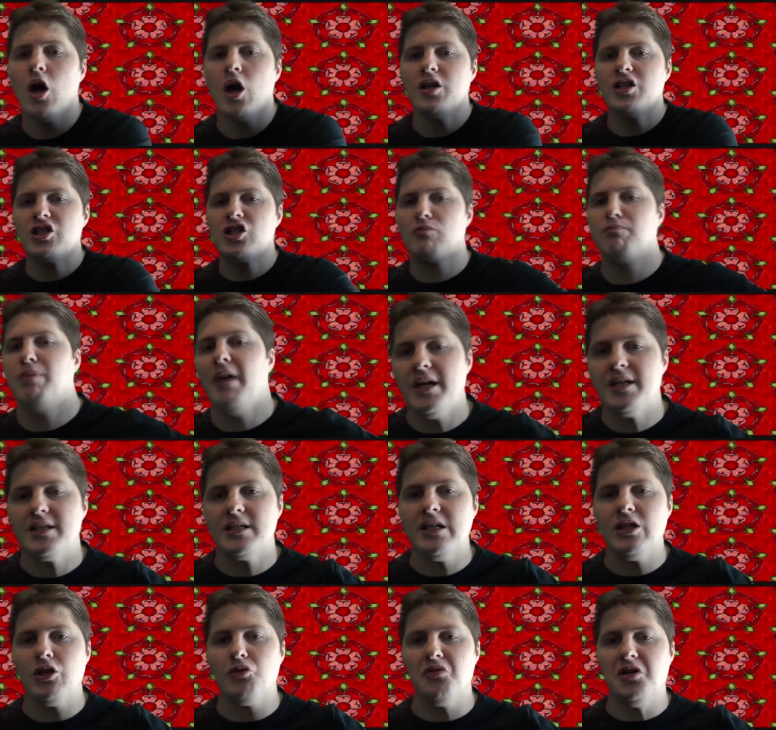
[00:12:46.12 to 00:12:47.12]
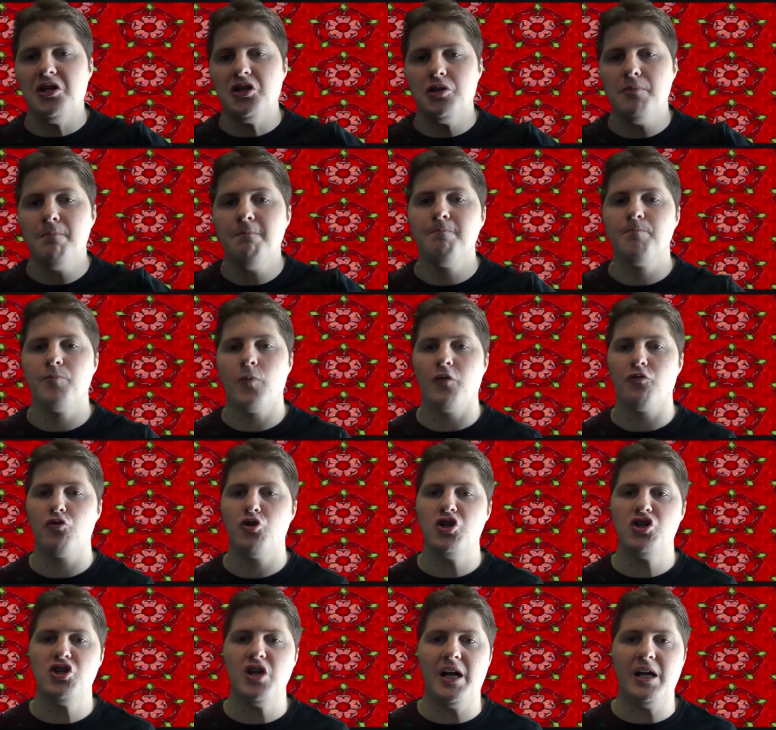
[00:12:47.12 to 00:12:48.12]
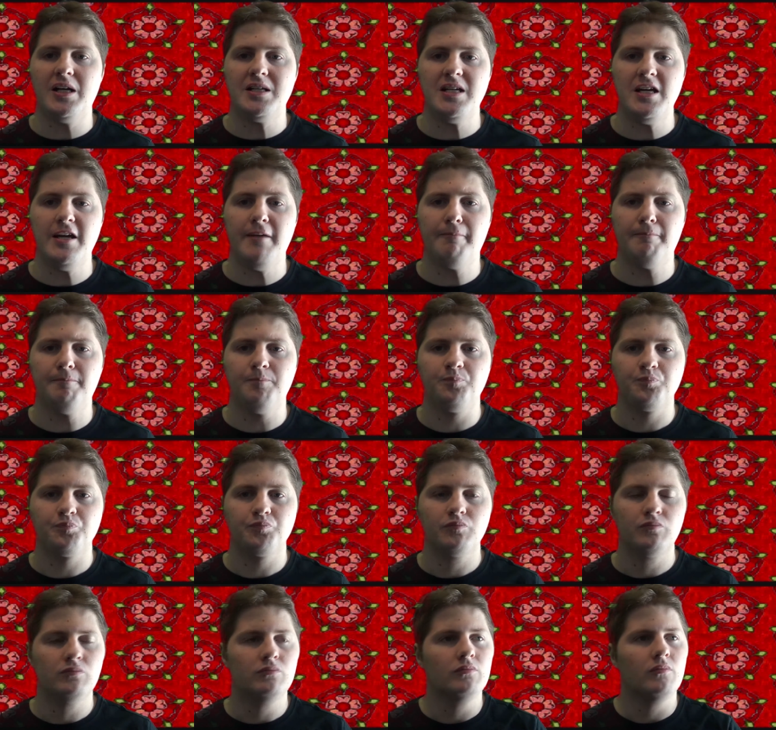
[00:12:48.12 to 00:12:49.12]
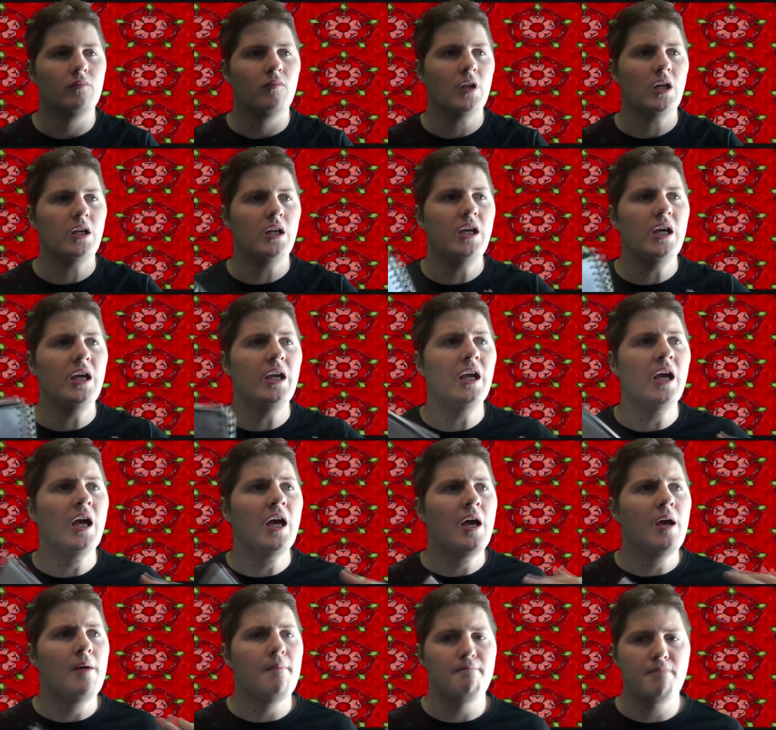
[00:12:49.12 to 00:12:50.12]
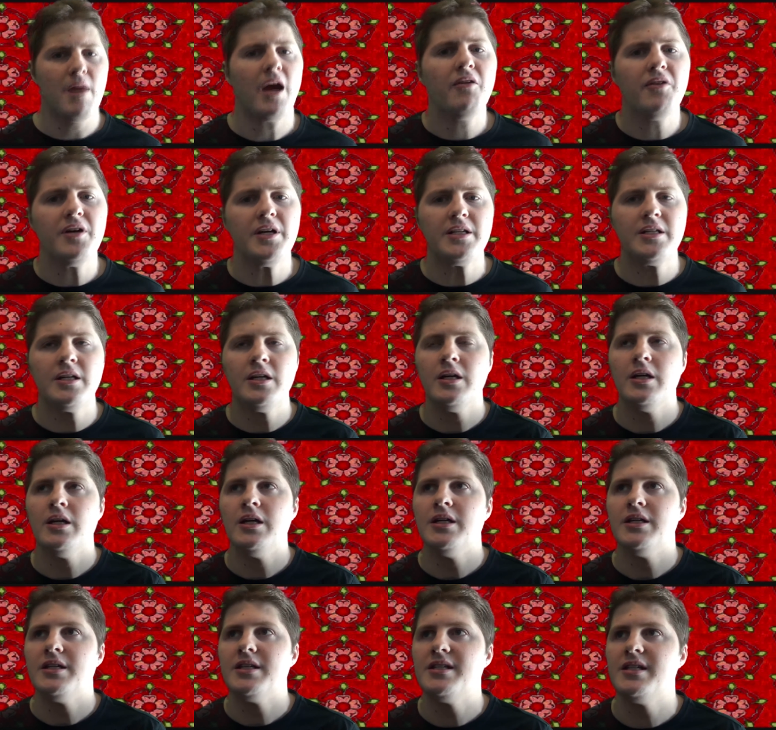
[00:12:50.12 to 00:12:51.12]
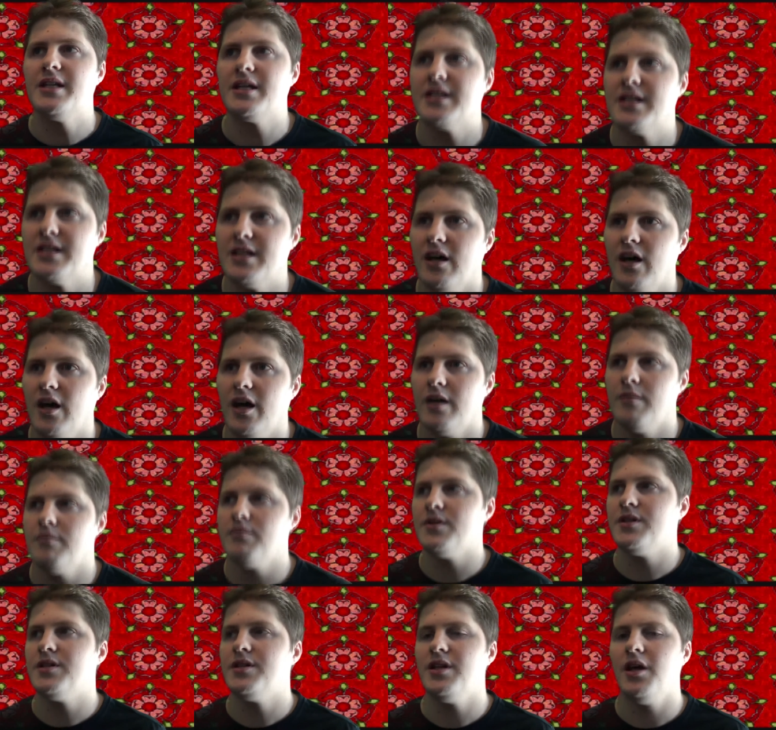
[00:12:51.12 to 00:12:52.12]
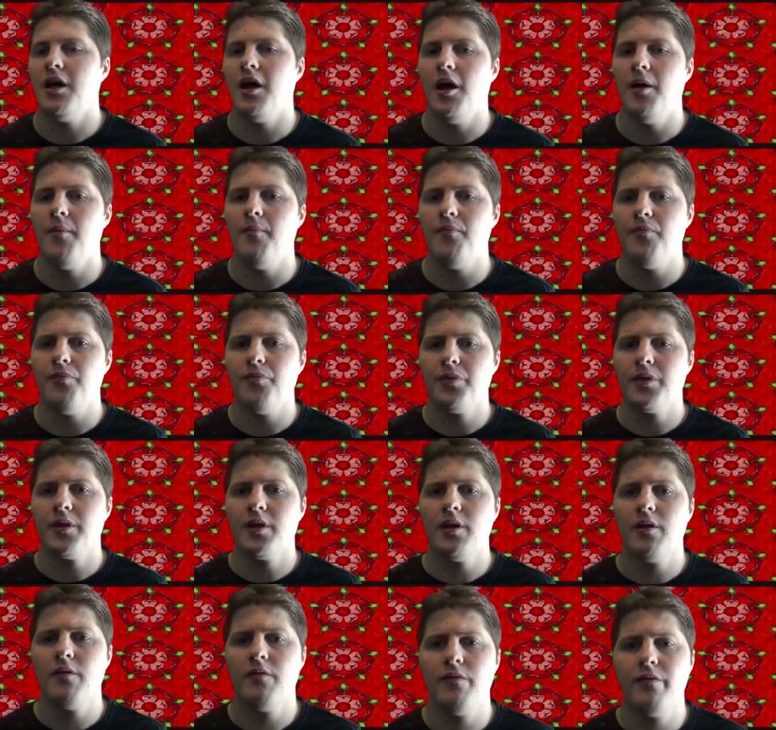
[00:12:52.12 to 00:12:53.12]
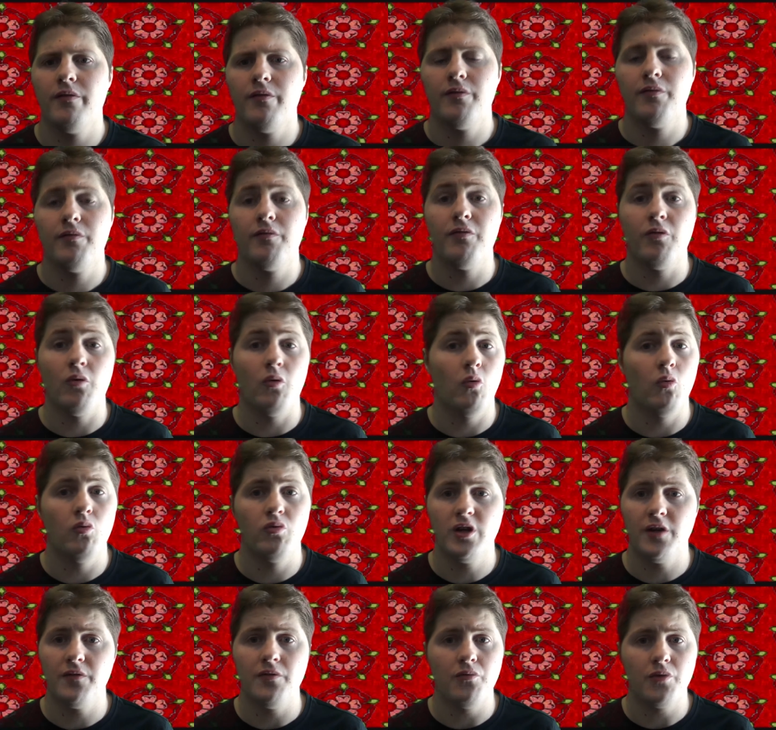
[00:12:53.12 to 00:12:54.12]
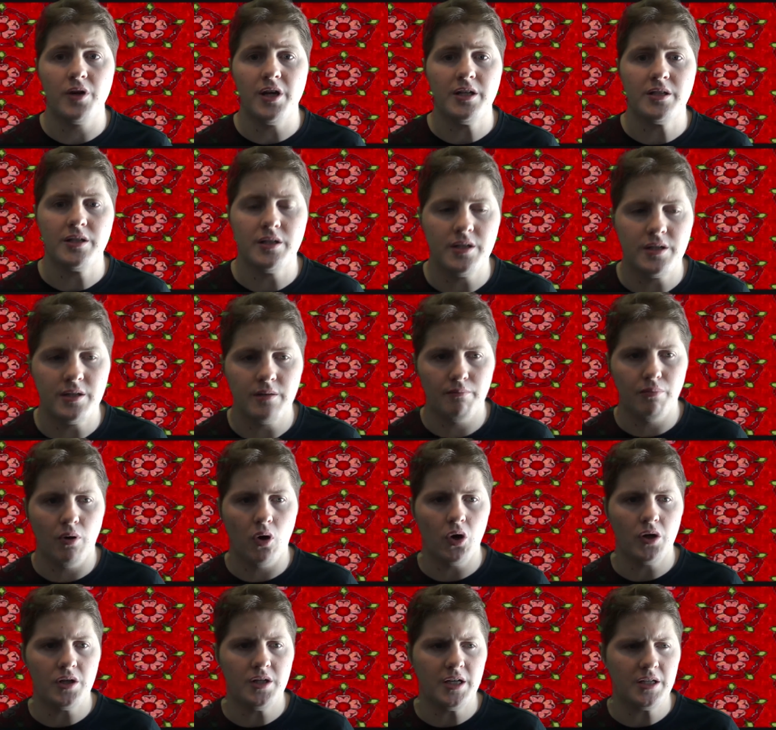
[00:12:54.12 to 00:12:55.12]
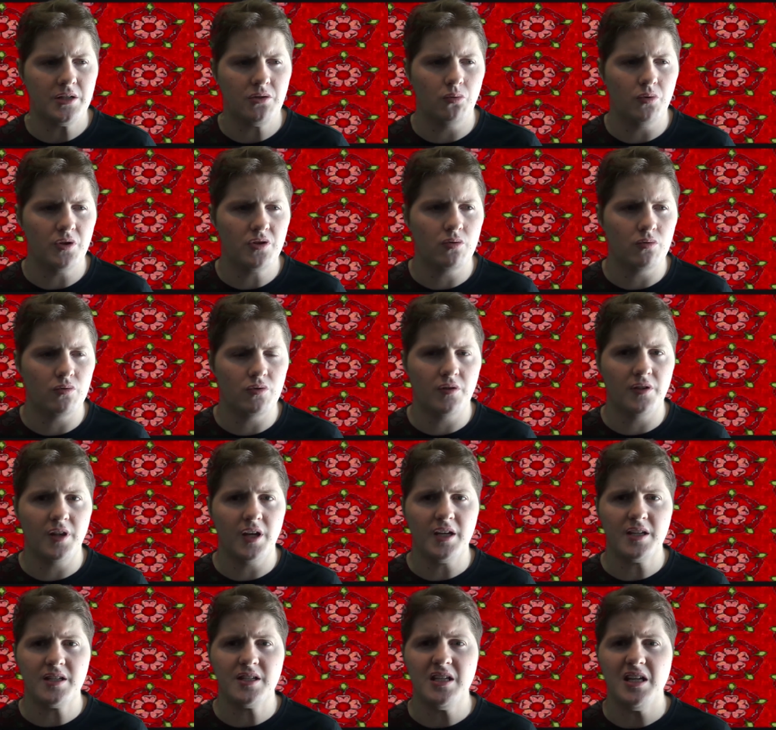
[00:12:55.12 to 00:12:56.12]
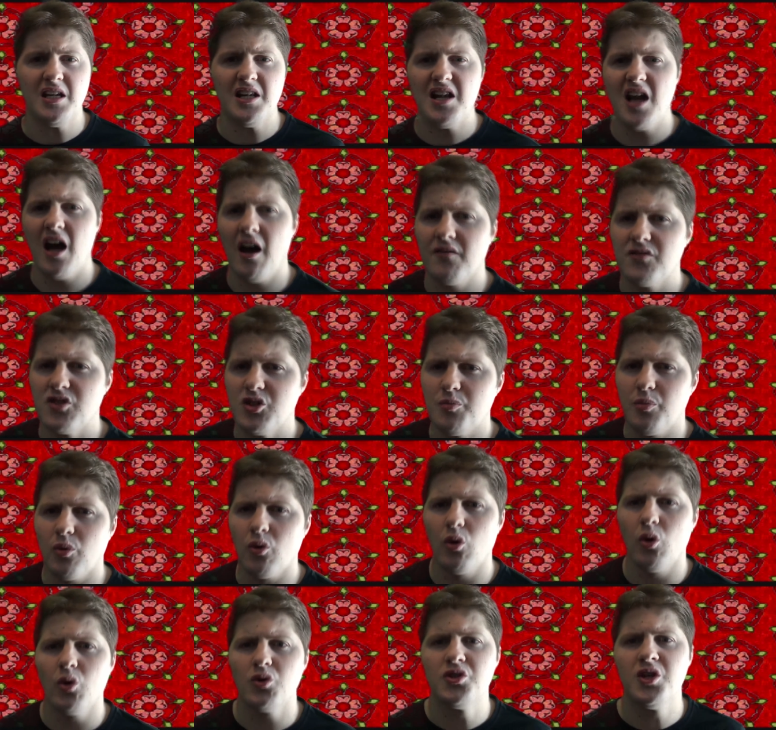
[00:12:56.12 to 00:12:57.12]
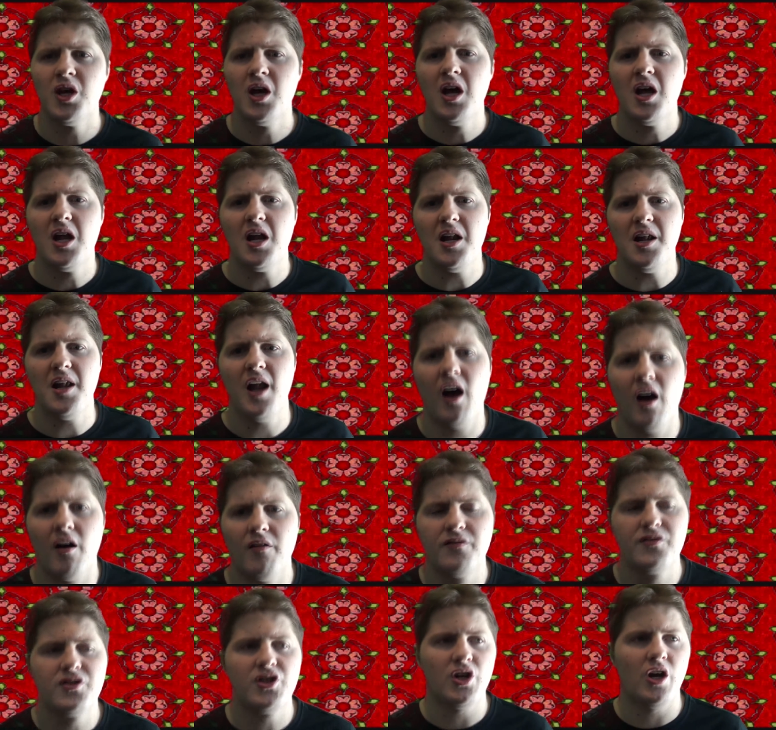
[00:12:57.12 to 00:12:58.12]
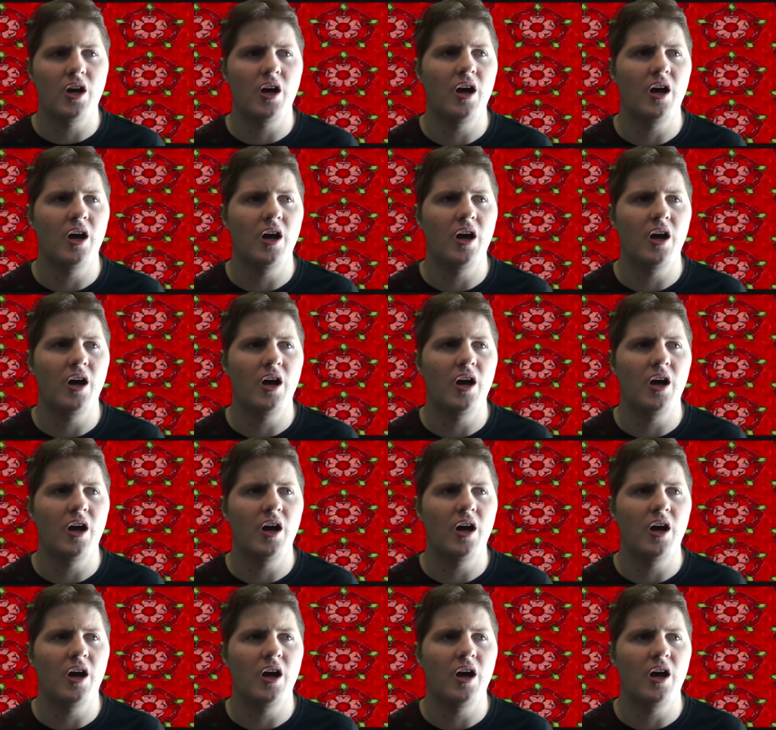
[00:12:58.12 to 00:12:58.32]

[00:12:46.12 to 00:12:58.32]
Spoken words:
split in the religion of Christianity. He married 6 times, for all different reasons, and politics and all sorts of things. He loved sports, loved